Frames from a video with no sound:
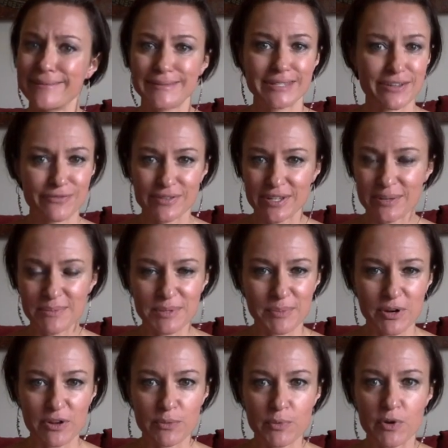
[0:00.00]
definitely going to be
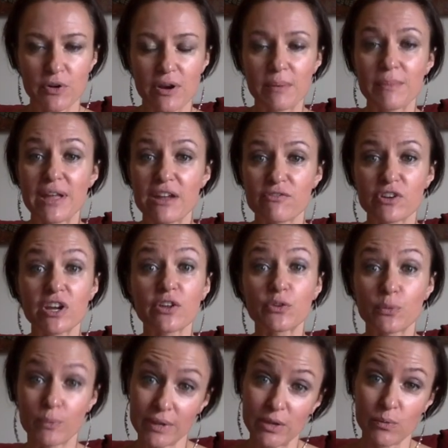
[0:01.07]
part of the program. Every
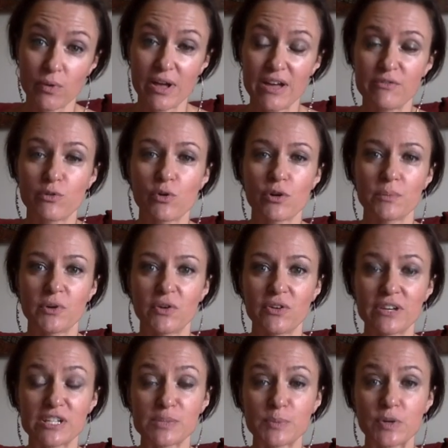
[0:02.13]
other week we'll have a
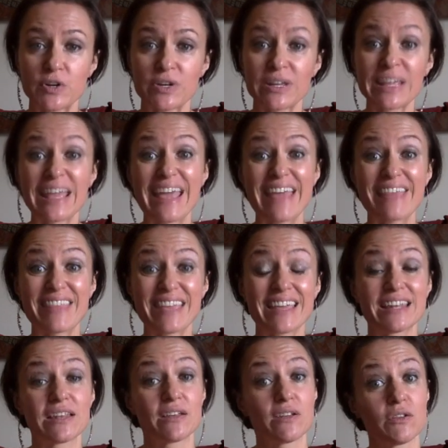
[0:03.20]
hormonal expert, and
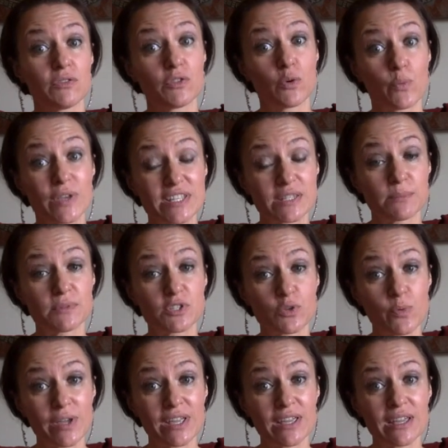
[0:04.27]
then the weeks in
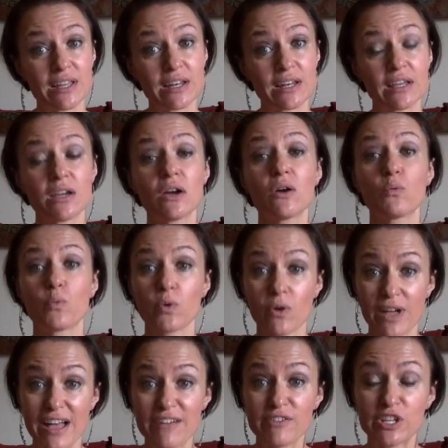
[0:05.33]
between we'll
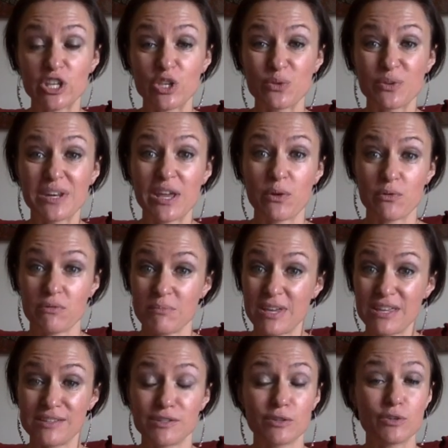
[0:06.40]
have a Q&A with
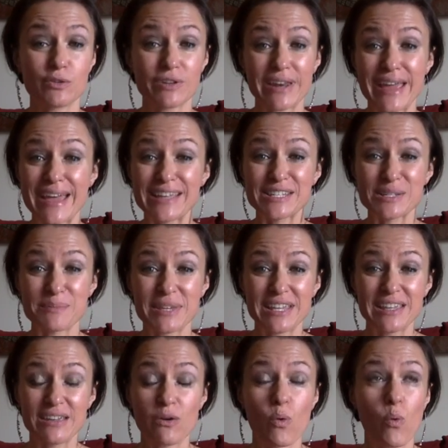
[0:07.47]
me, so you can ask
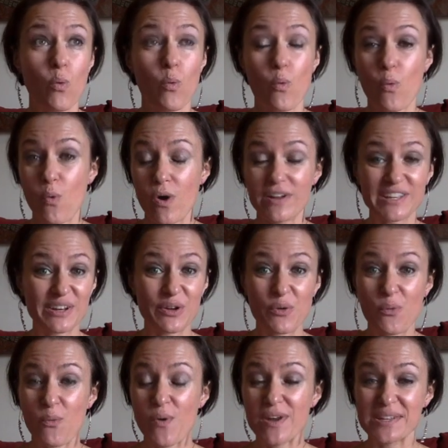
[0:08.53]
me
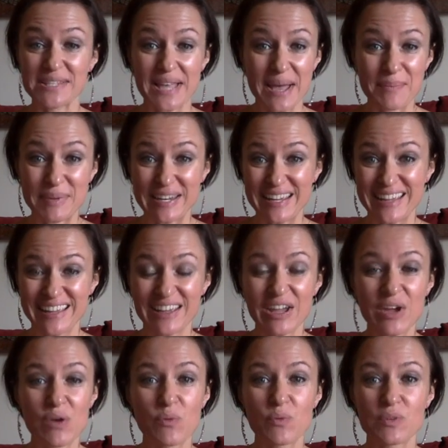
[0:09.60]
what is happening
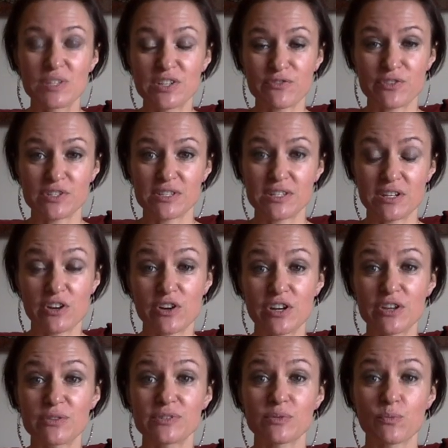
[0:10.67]
with different
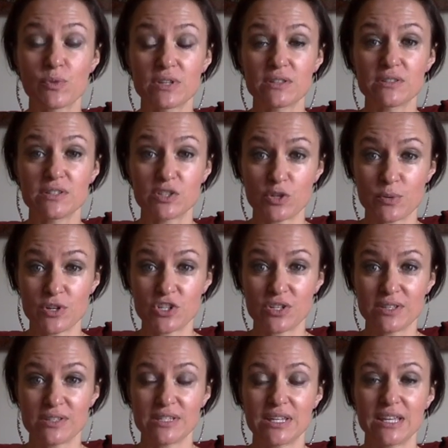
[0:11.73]
scenarios and what
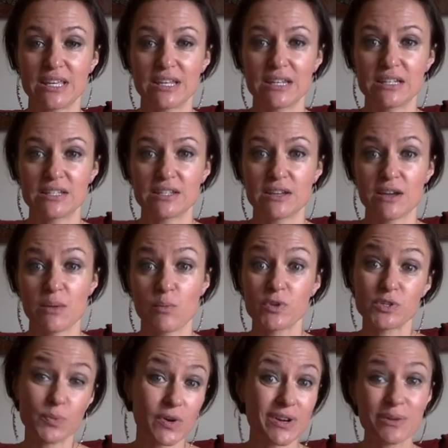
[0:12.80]
situations, and
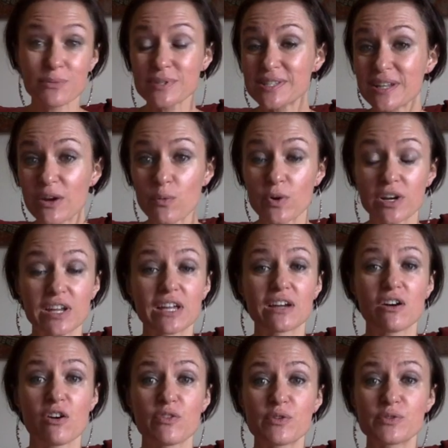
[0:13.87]
what's working and what's not working,
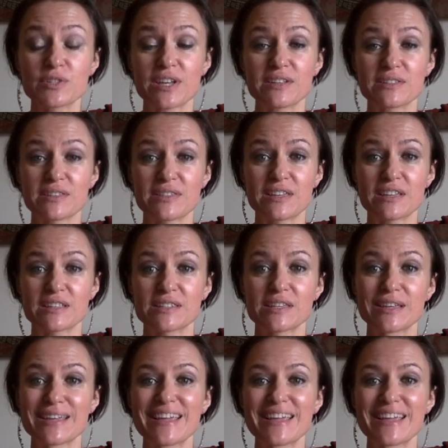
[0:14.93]
all those kinds of things.